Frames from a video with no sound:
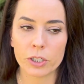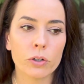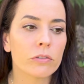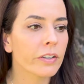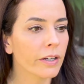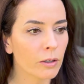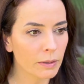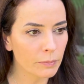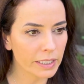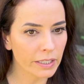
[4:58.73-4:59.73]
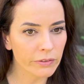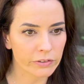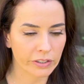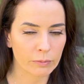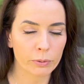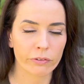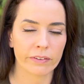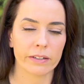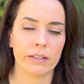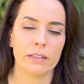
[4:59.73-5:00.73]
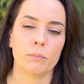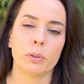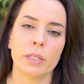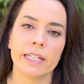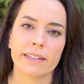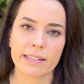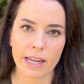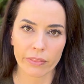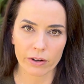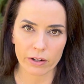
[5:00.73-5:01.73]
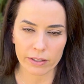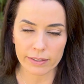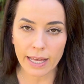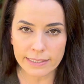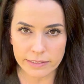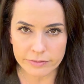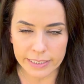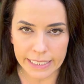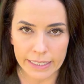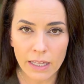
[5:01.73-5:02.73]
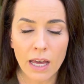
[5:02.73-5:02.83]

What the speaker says: and over there maybe another 10%, and then putting it together collectively,